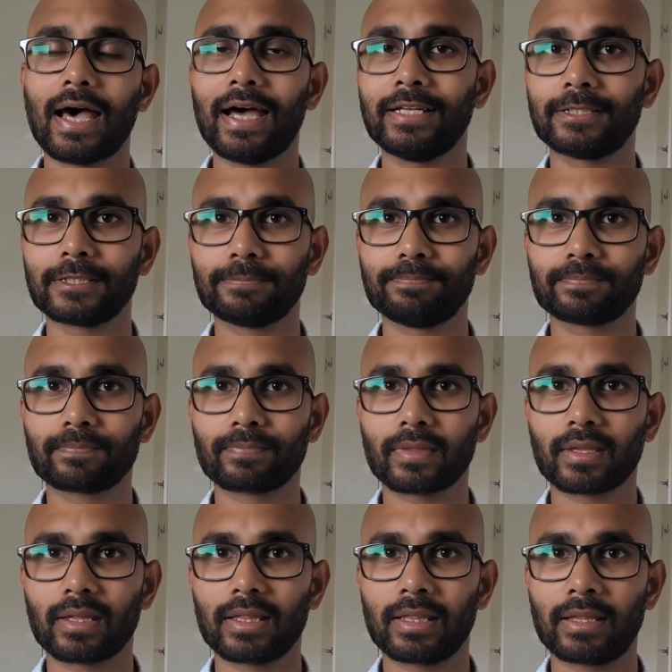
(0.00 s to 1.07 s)
And
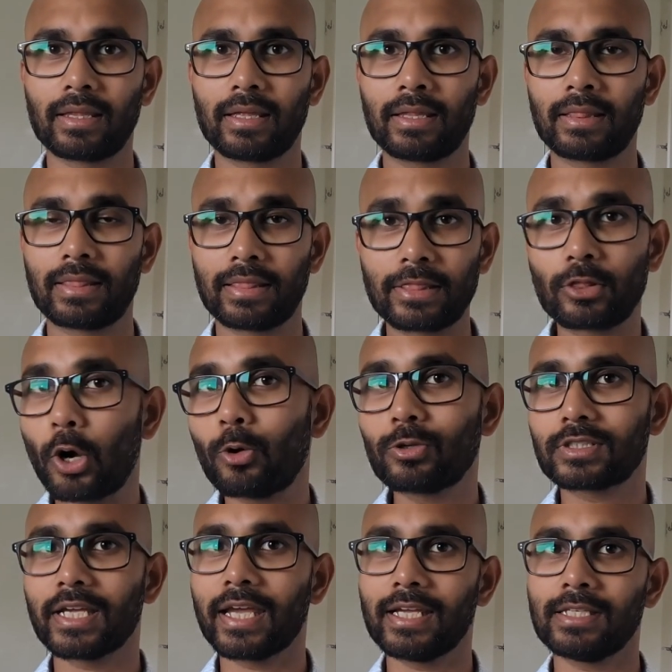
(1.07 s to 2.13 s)

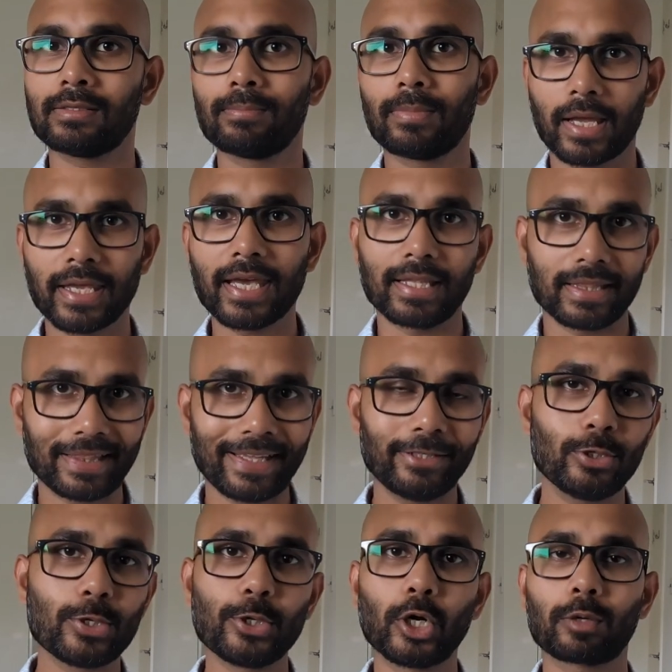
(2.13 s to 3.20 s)
those days, yeah,
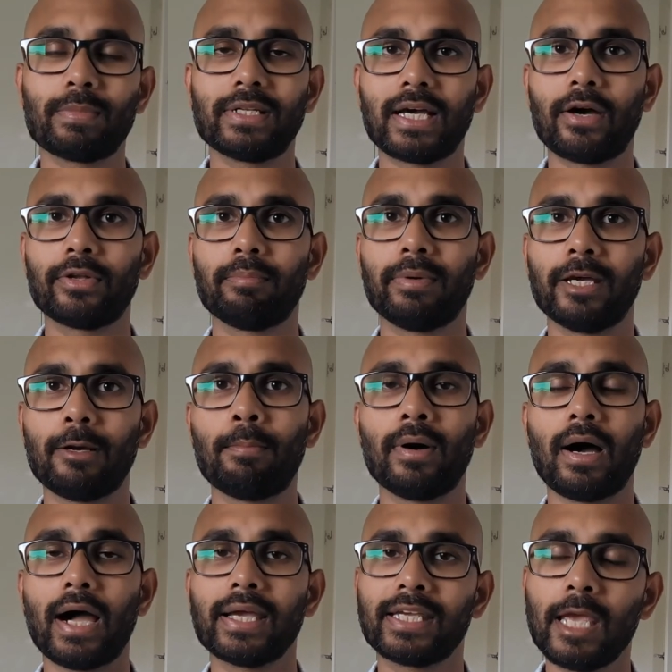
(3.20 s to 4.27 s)
they do knock me down a bit,
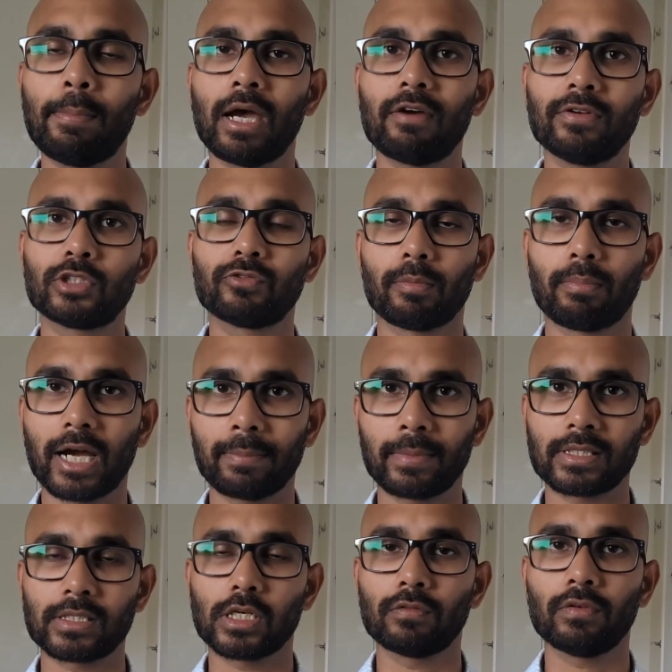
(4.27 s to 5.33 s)
but I keep having to
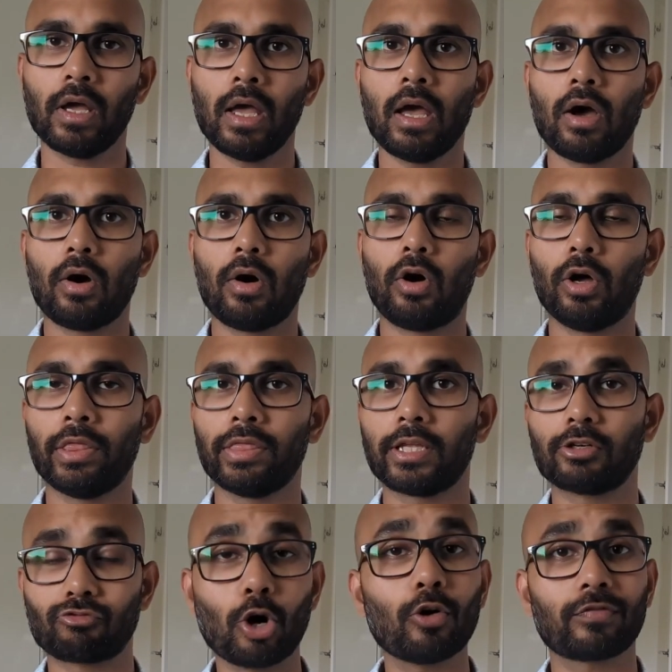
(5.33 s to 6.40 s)
remind myself on
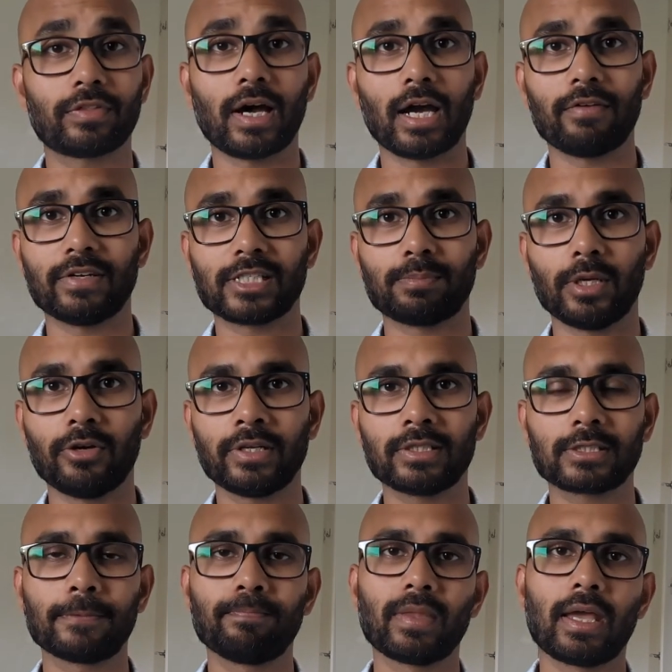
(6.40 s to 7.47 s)
the growth that I've
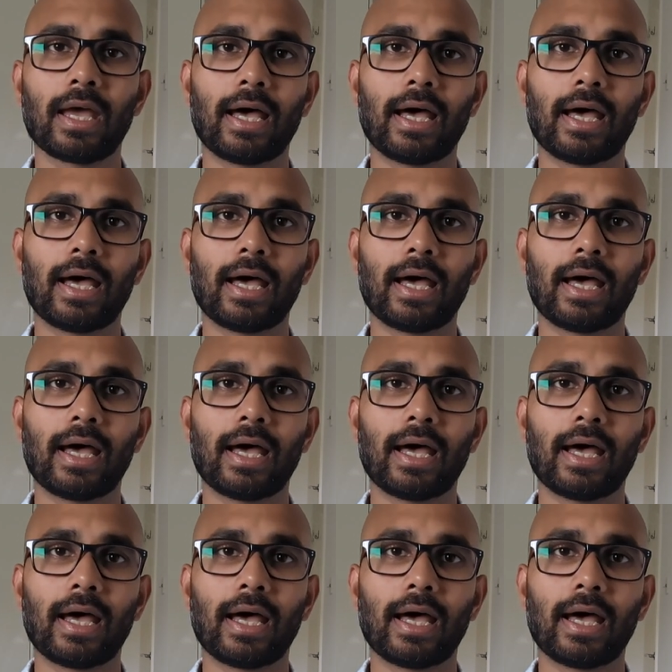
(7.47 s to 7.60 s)
experienced,